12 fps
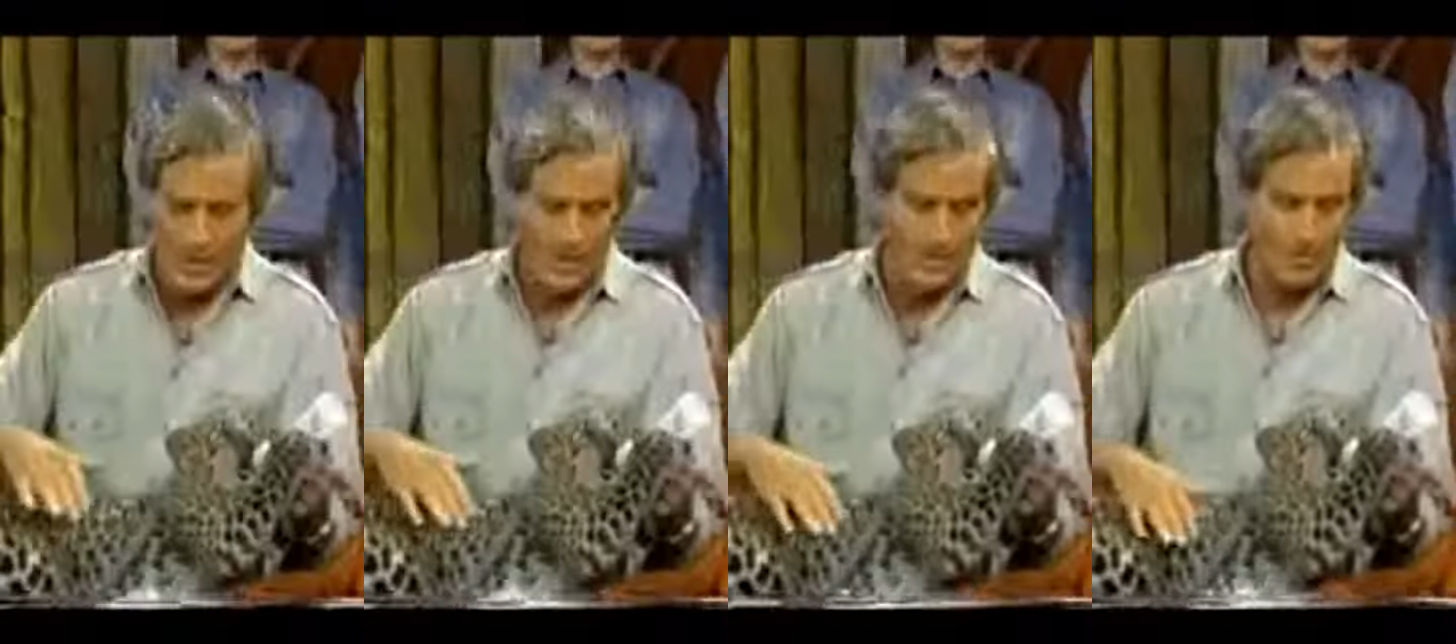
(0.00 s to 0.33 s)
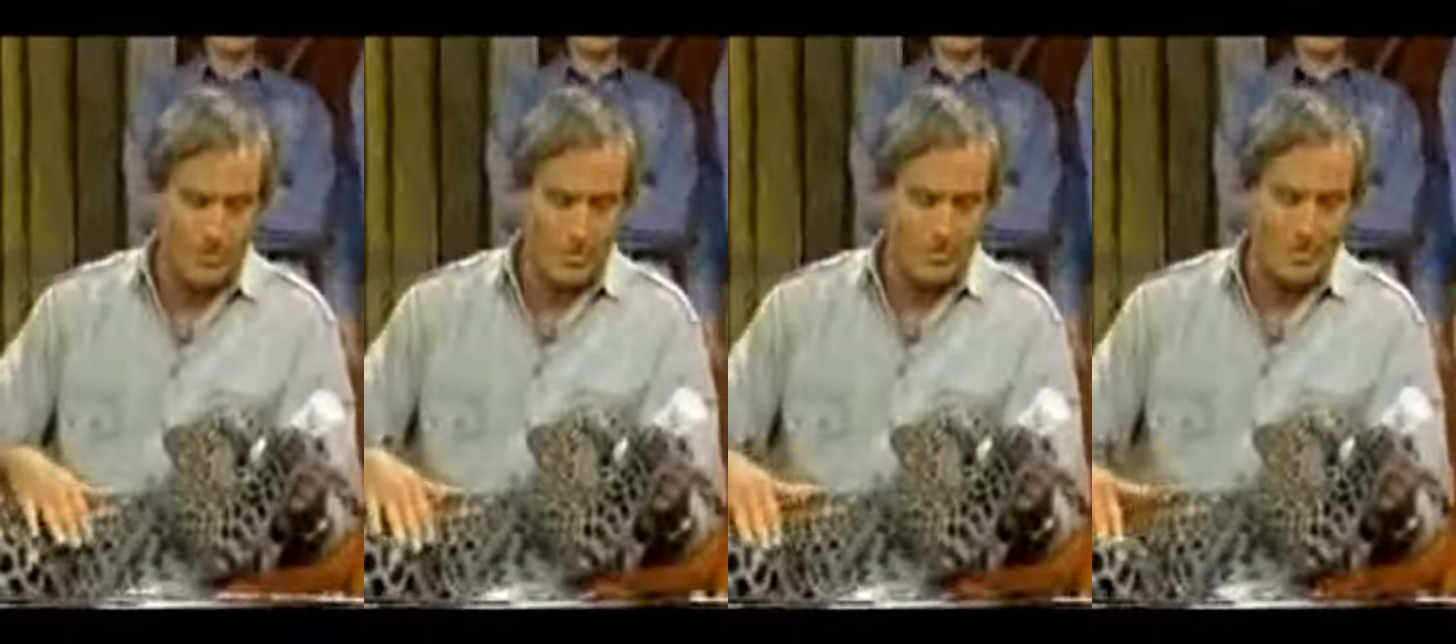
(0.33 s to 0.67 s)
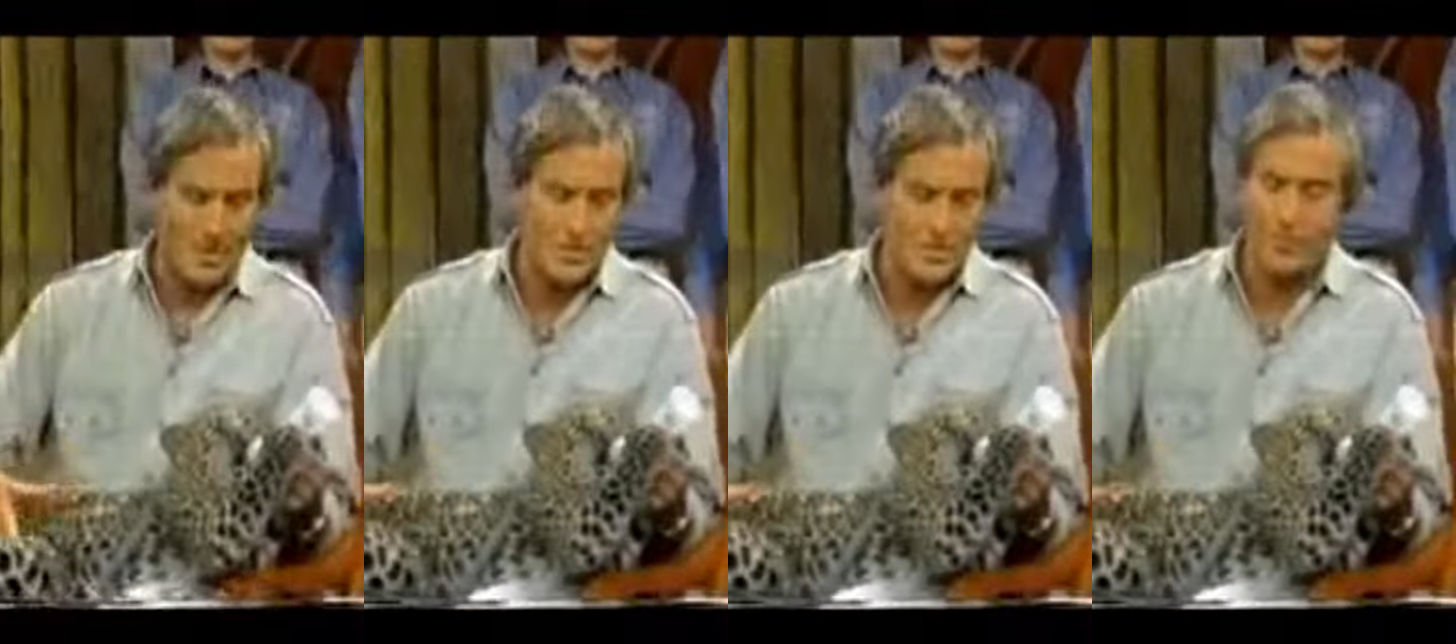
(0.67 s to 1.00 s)
almost to
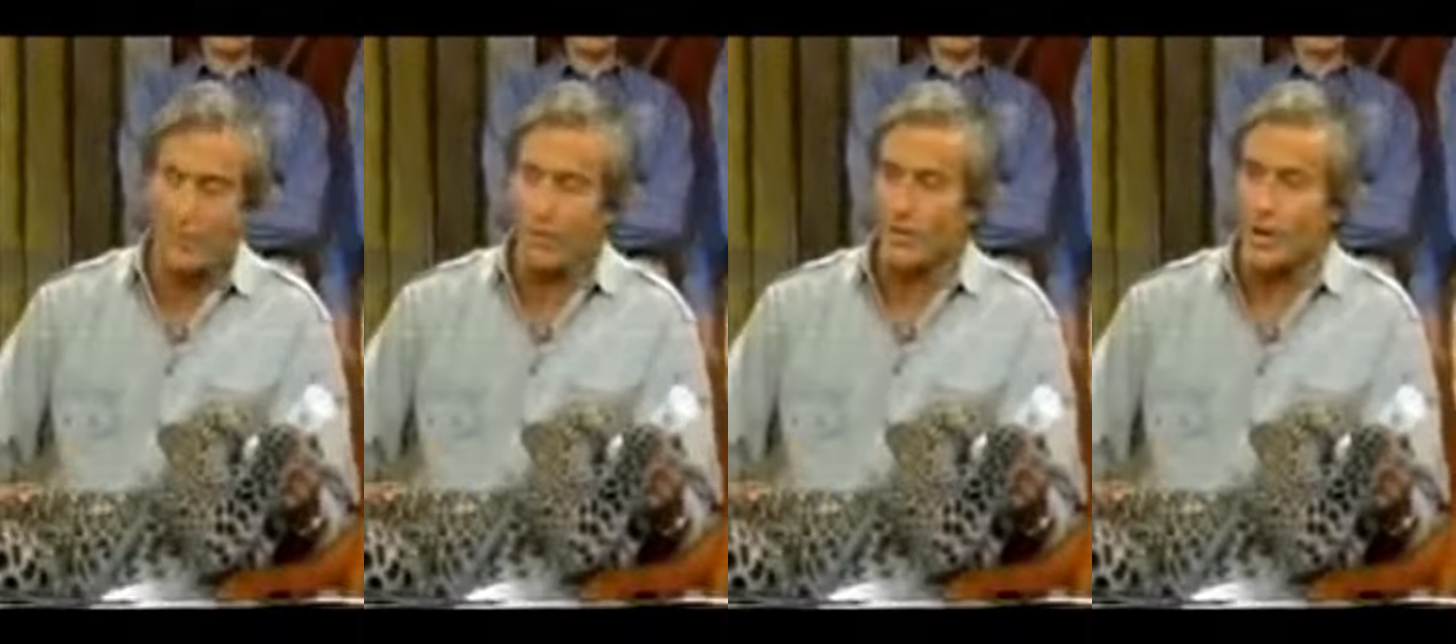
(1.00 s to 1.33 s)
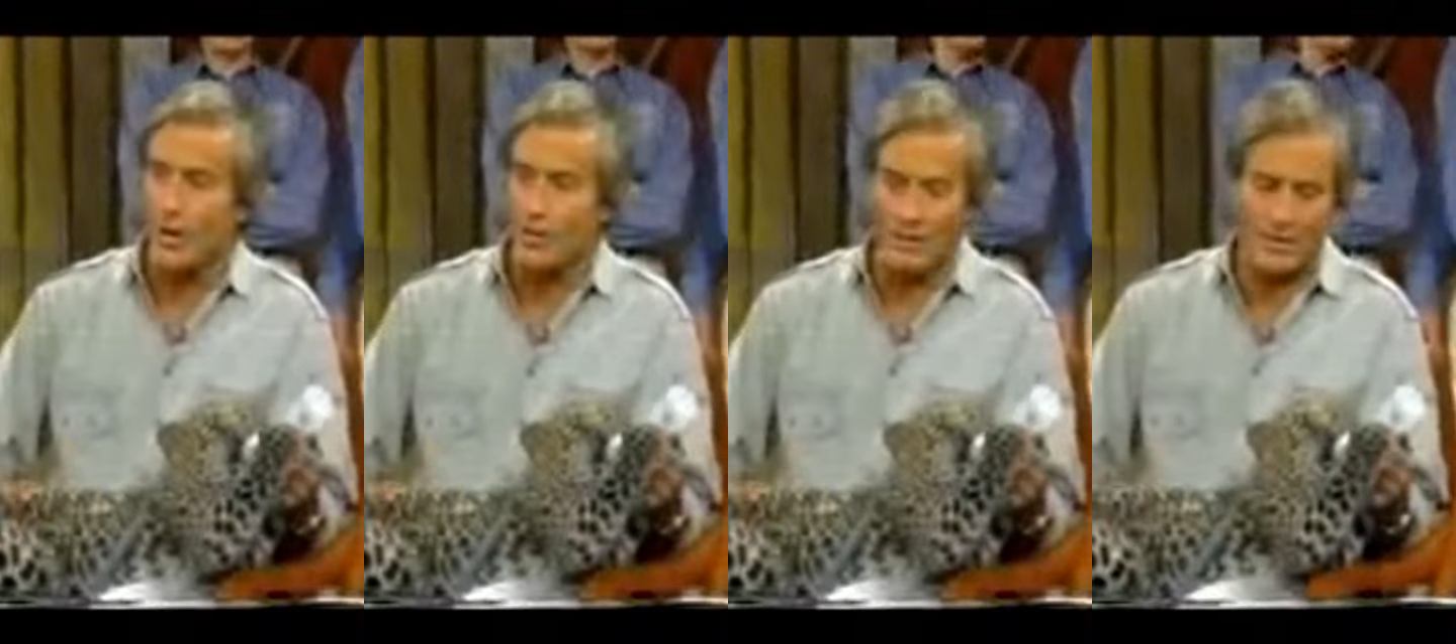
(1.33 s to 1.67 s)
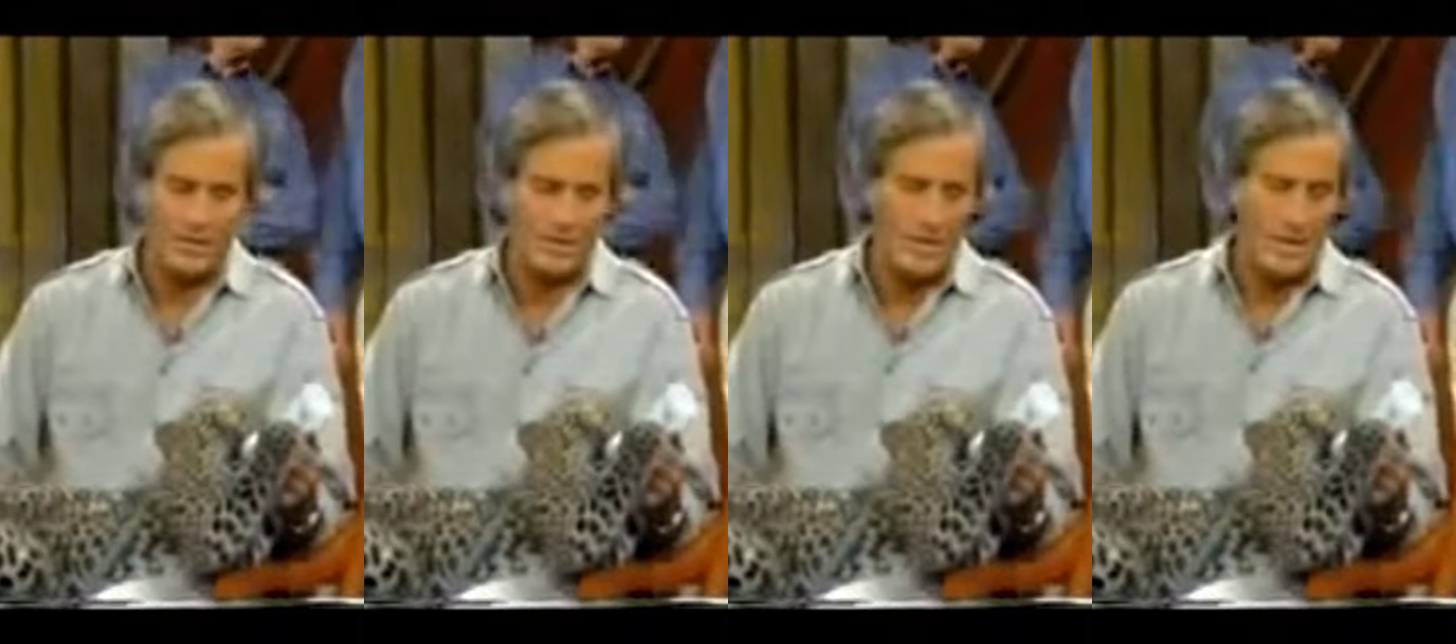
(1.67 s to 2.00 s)
extinction for their
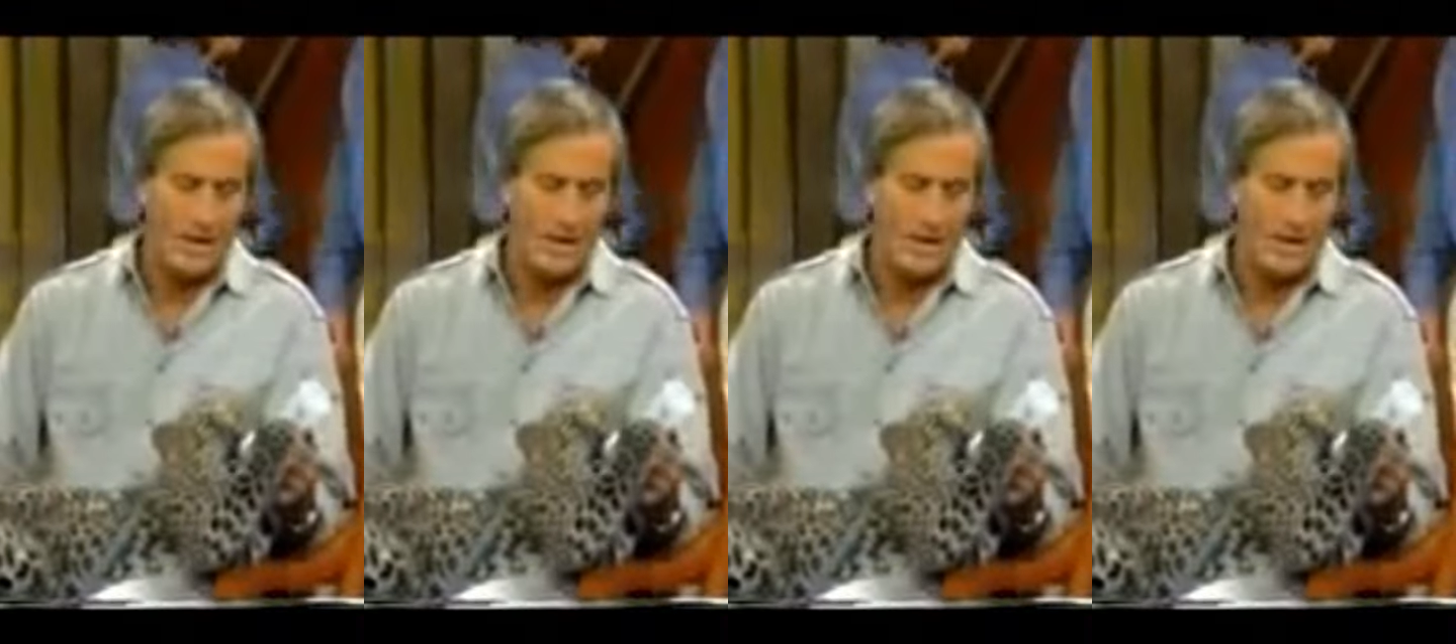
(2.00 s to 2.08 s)
coats,